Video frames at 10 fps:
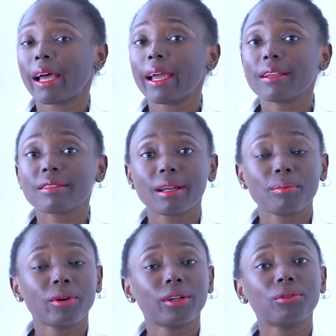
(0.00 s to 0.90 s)
hire
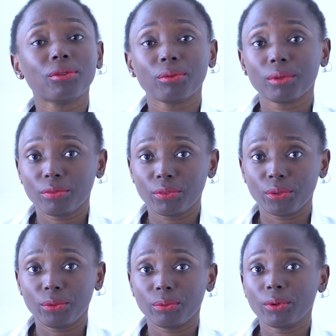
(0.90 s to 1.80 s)
someone to do it for
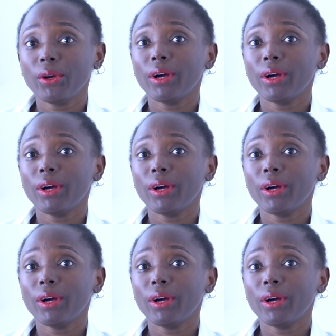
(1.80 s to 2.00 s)
you,